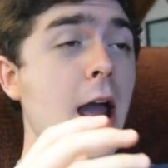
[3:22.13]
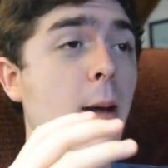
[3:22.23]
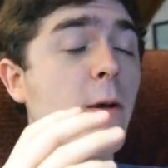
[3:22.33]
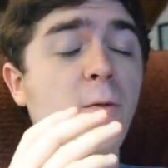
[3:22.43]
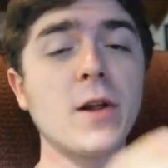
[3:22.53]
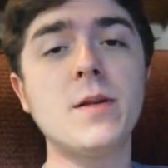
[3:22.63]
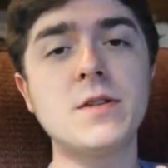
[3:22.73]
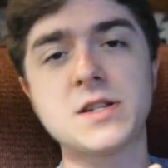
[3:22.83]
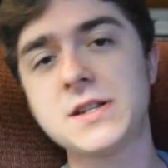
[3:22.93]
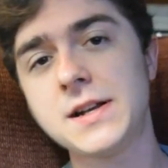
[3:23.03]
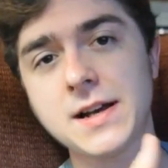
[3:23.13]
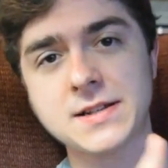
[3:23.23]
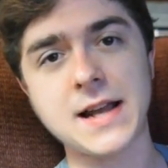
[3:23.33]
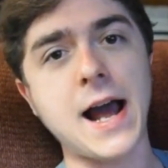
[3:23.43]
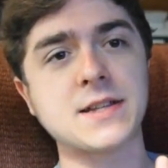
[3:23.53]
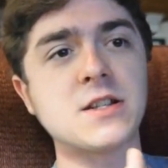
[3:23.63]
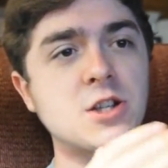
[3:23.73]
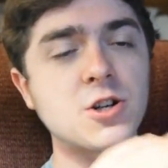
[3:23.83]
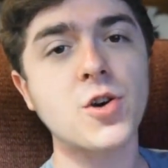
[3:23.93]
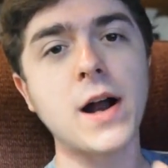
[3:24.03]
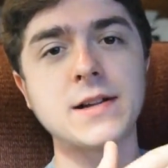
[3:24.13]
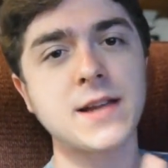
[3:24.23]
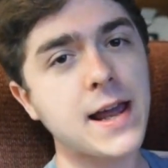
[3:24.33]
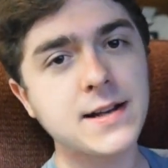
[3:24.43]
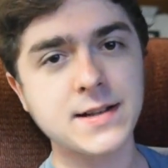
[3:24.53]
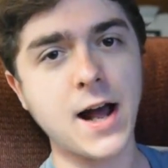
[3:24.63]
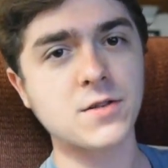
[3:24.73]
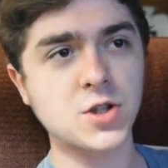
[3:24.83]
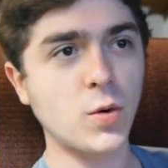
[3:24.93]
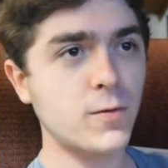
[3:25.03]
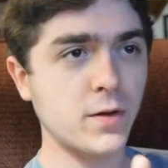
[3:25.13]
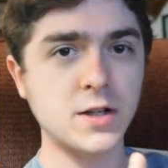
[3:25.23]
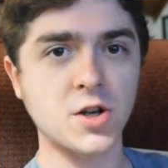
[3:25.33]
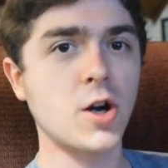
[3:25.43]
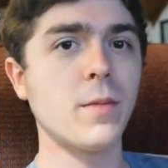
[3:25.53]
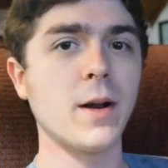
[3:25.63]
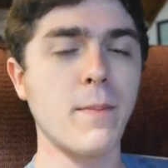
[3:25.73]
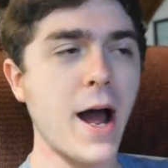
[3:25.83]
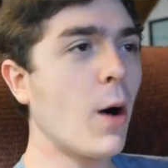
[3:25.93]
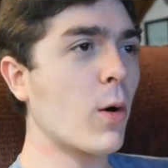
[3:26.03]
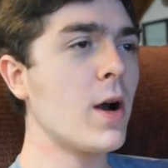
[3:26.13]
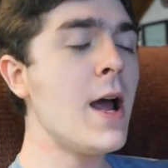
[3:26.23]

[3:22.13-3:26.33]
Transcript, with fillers: I mean, for them to send assassins to try to take down someone from the Tournament of Power,